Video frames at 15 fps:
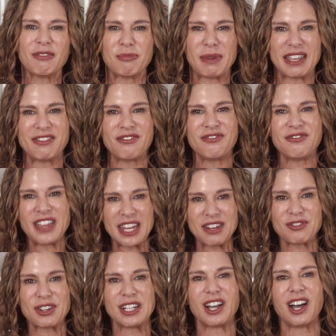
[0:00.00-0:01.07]
of my
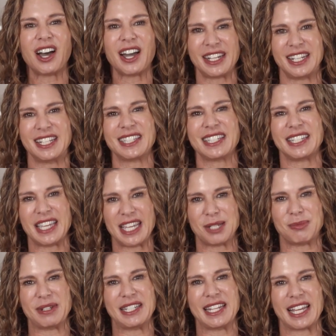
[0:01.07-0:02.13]
favorite audience
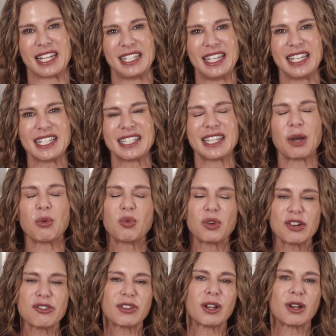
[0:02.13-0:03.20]
engagement techniques that
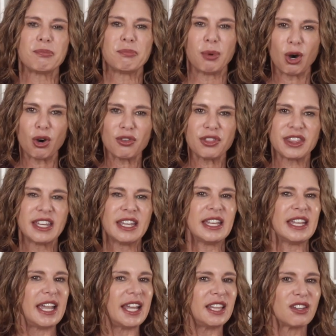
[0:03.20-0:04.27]
work both
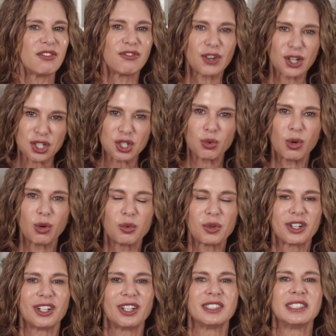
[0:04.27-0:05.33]
in the virtual
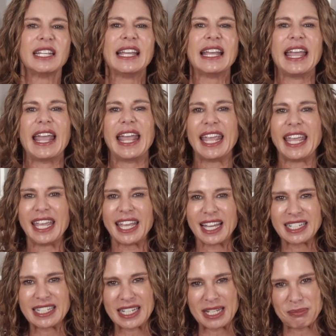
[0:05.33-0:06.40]
world
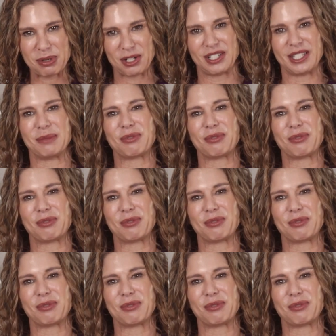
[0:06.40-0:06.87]
and in-person